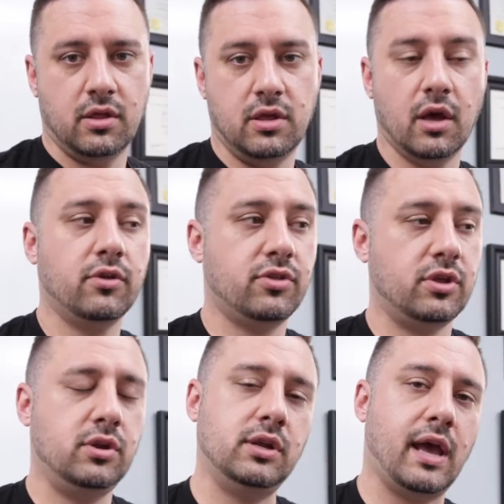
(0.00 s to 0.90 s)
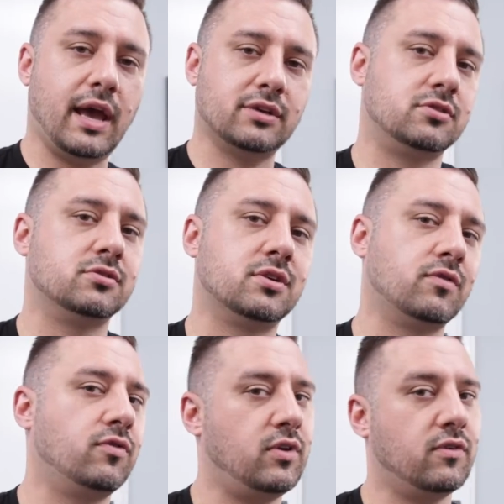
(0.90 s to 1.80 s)
The other thing you need to ask
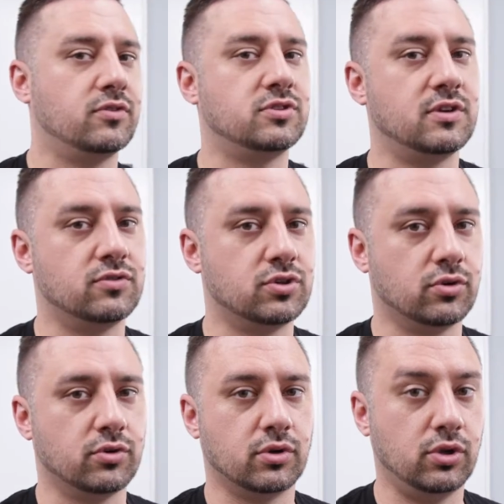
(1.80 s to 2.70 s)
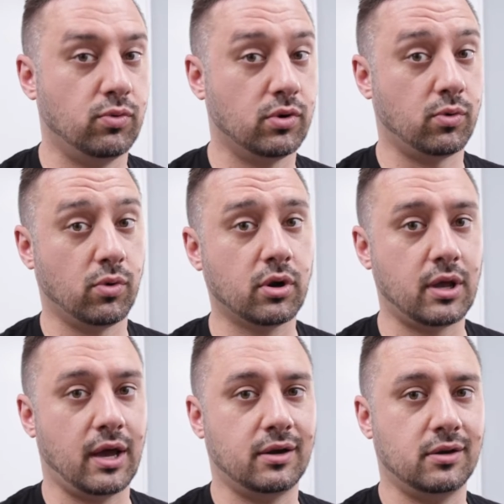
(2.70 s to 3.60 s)
yourself if you have a stiff shoulder and you want to work
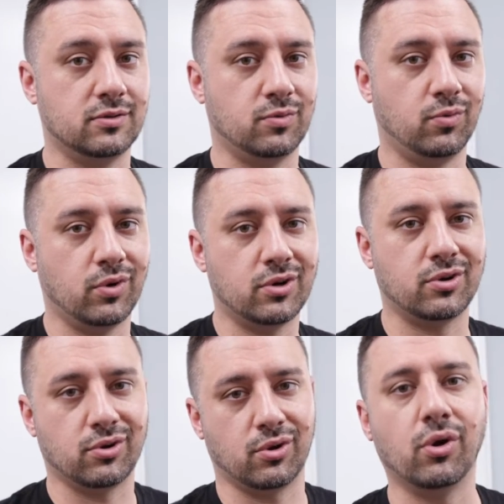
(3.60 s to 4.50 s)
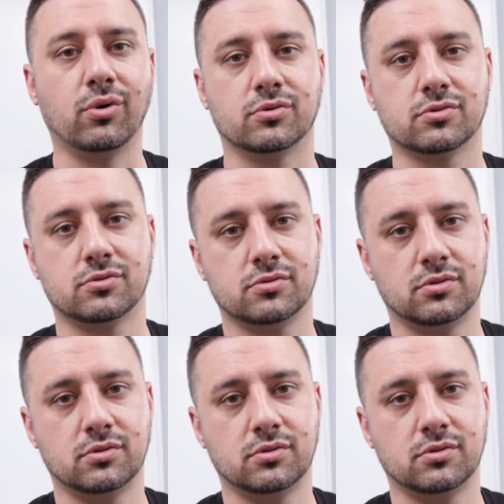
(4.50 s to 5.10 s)
on it is, what are your goals?